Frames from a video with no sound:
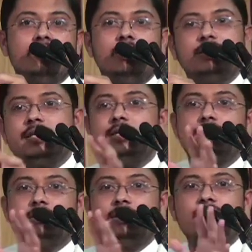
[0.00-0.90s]

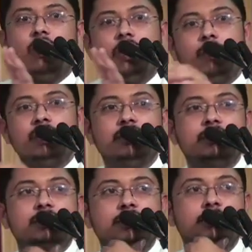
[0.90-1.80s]
Disease, it's a foreign policy
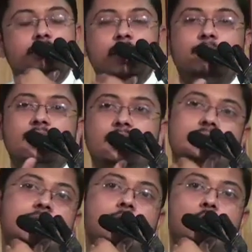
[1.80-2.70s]
disease, big brotherly
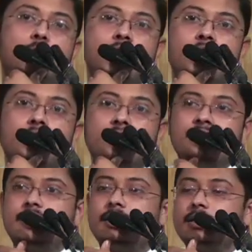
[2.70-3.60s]
syndrome. When
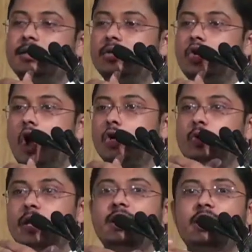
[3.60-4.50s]
we talk
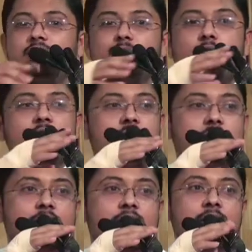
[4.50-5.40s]
to any smaller
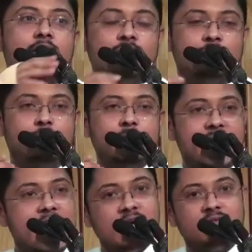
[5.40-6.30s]
country, we
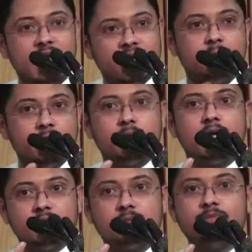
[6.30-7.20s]
behave like a big brother.